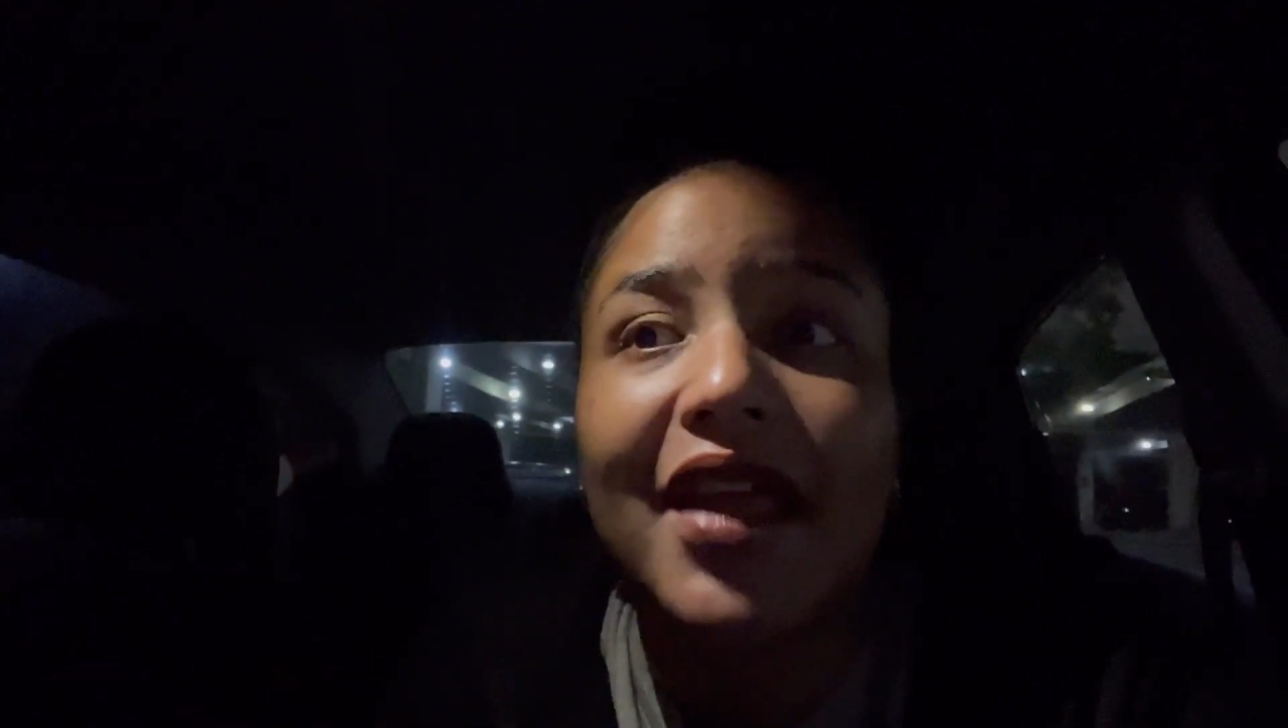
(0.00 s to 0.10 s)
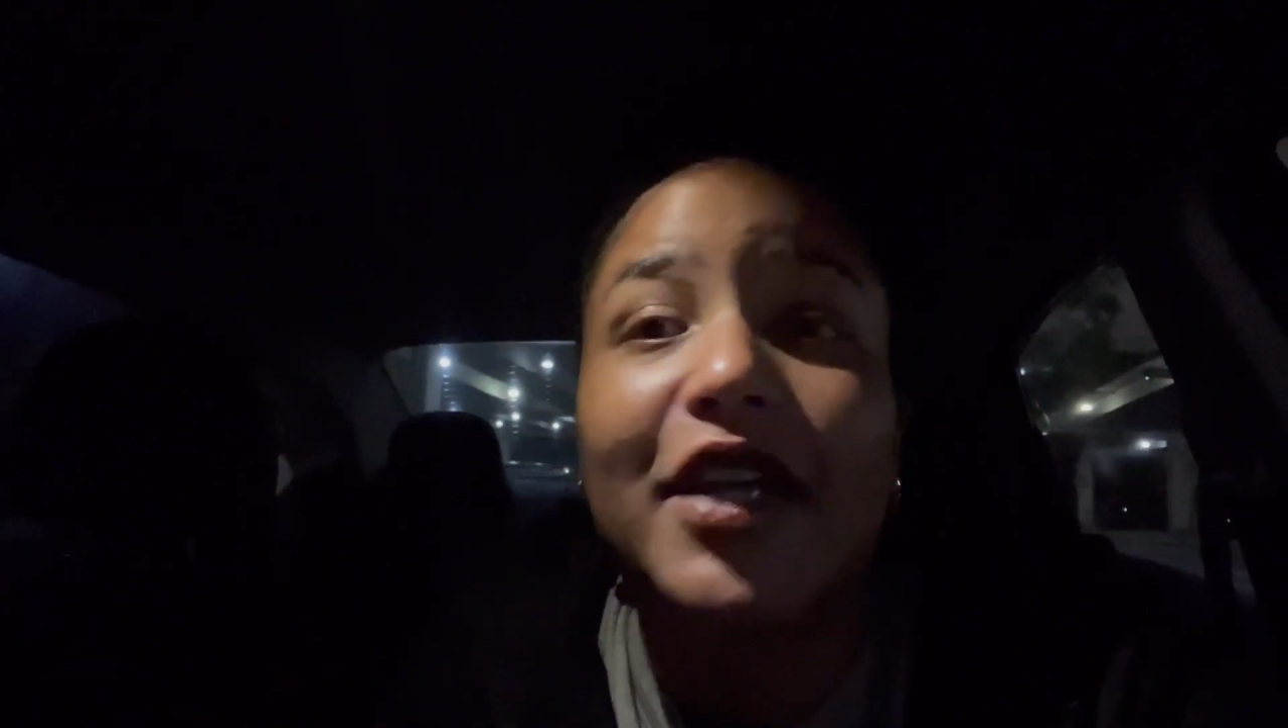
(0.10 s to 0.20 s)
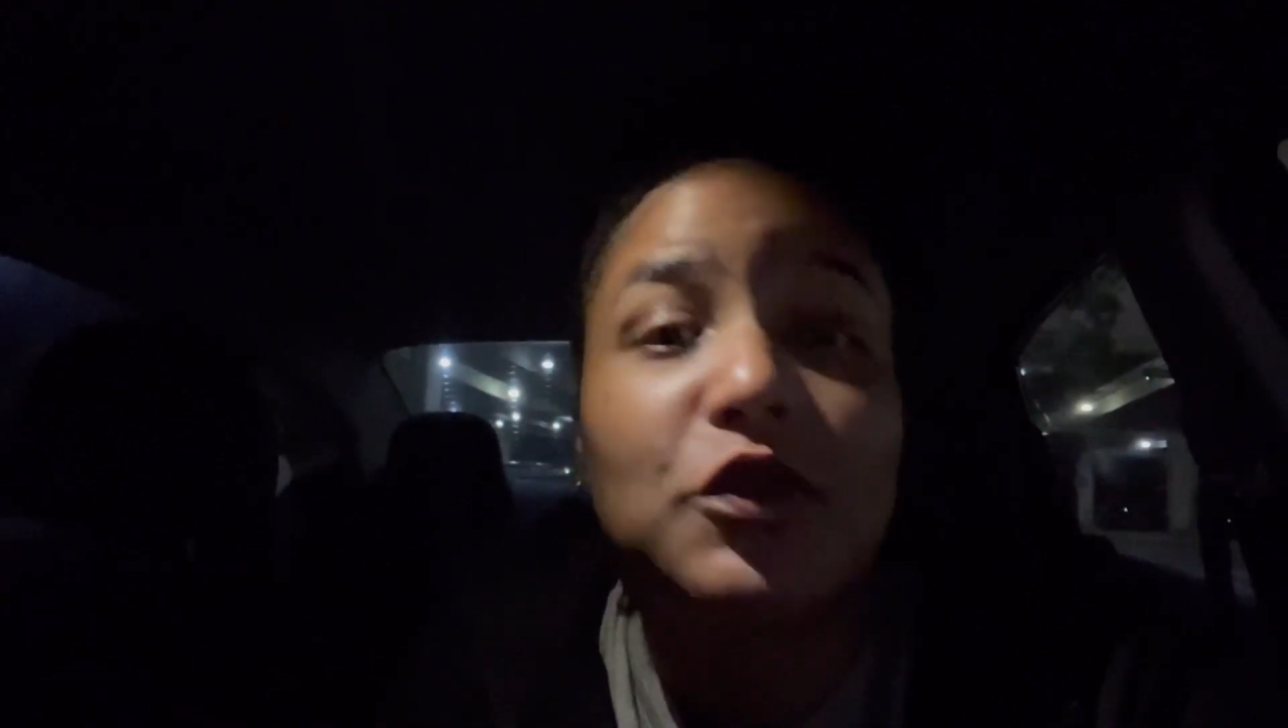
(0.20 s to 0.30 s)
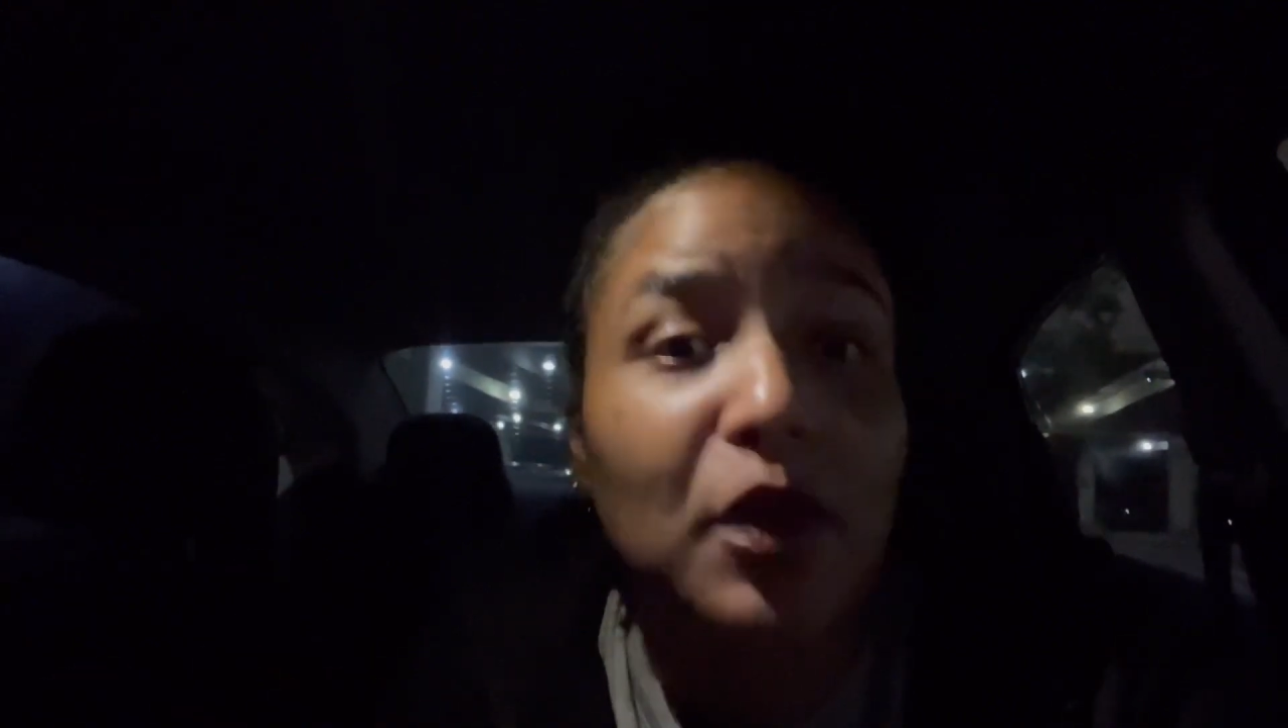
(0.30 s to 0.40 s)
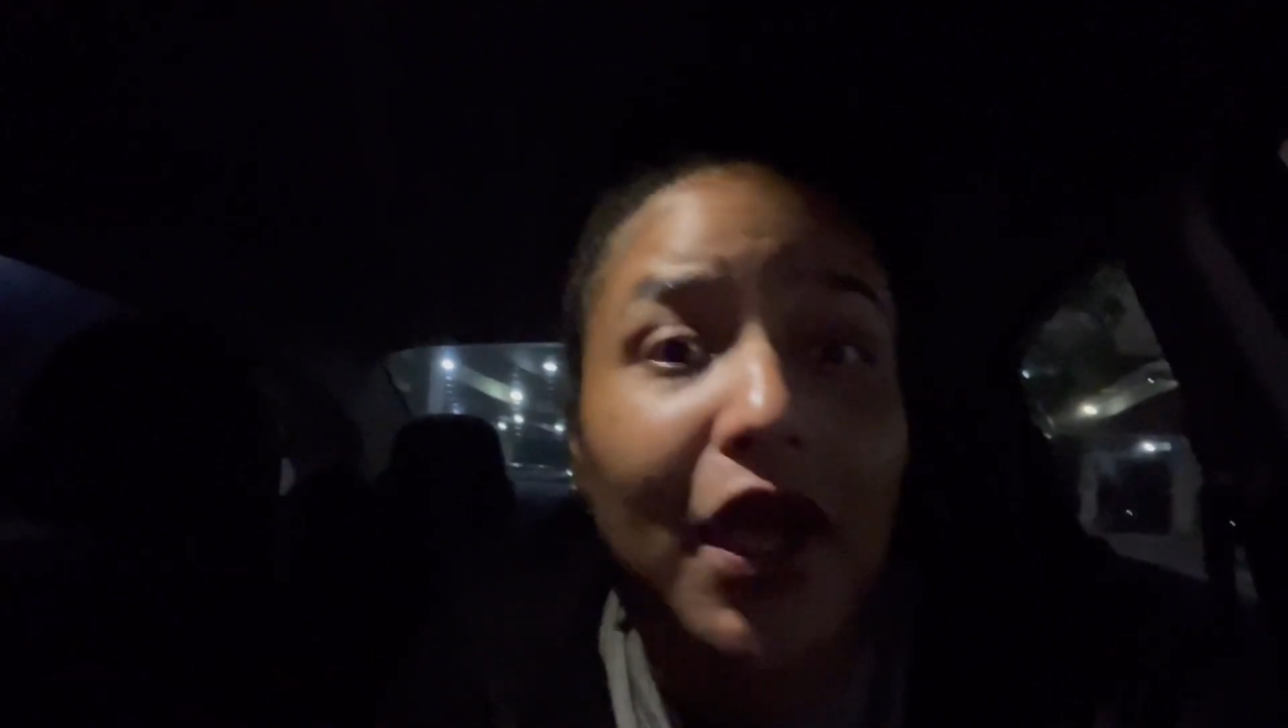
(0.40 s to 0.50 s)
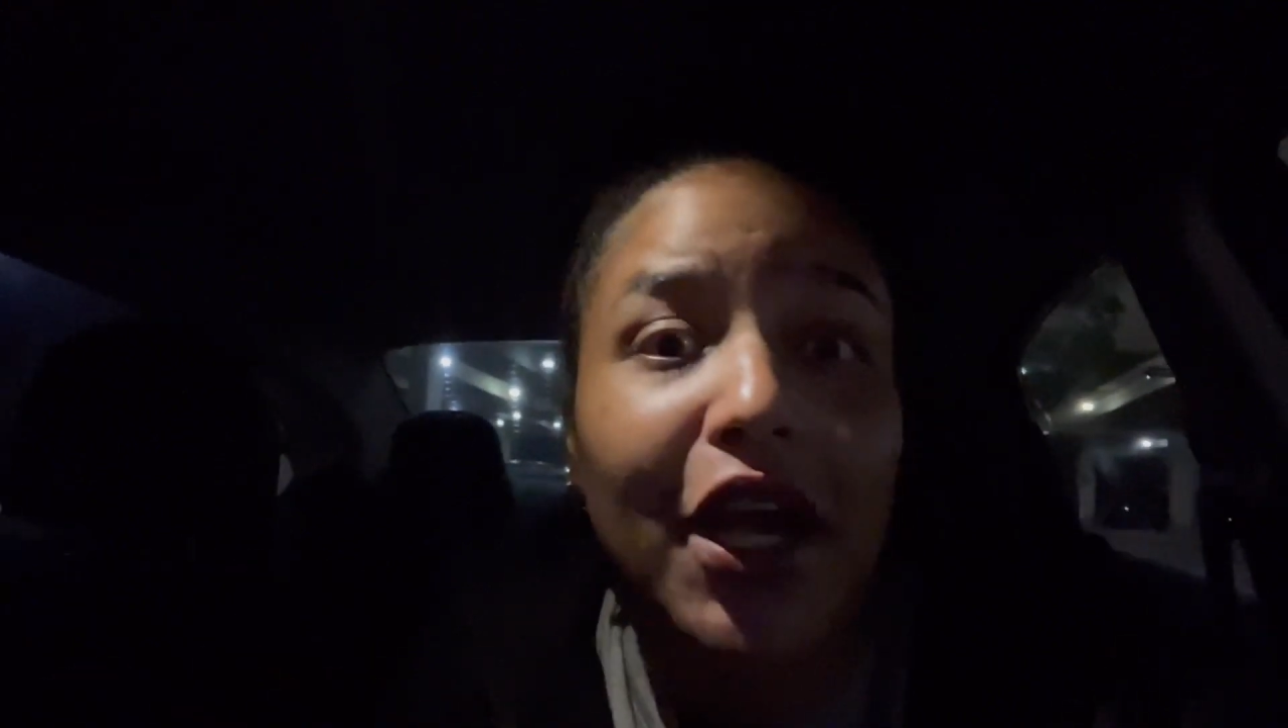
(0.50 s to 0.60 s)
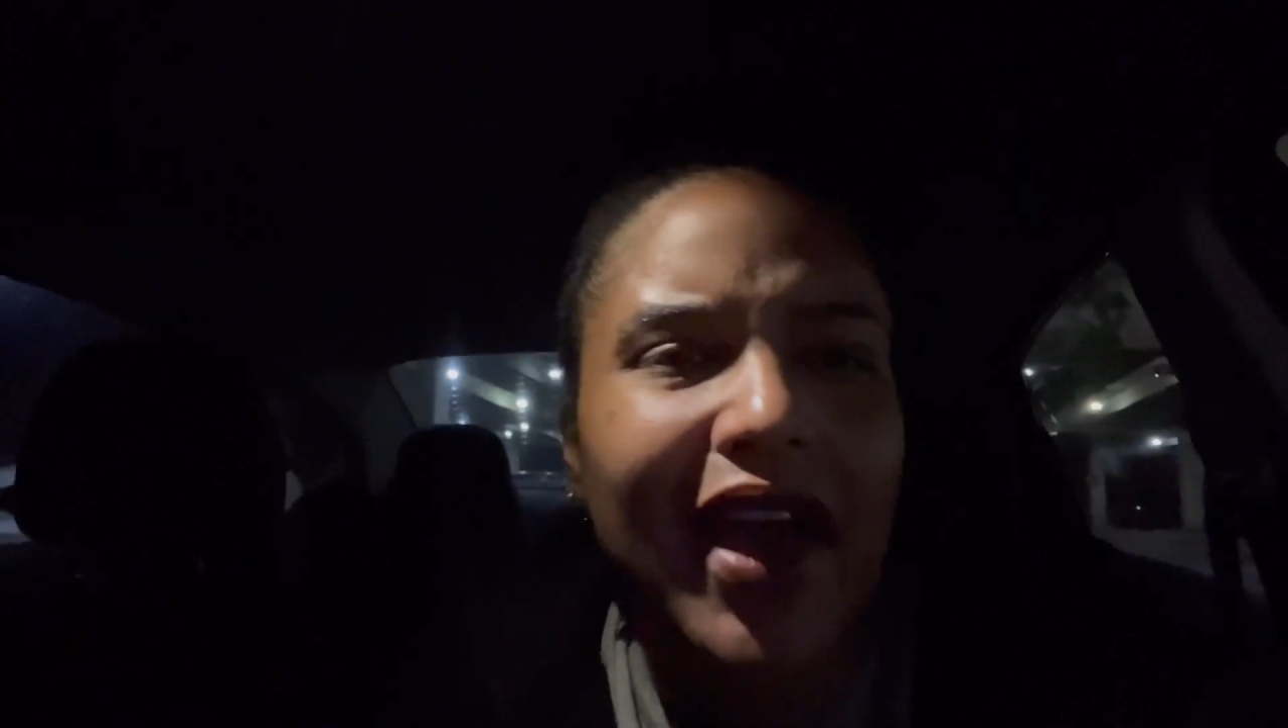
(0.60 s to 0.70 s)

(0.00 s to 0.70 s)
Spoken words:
That's where we are.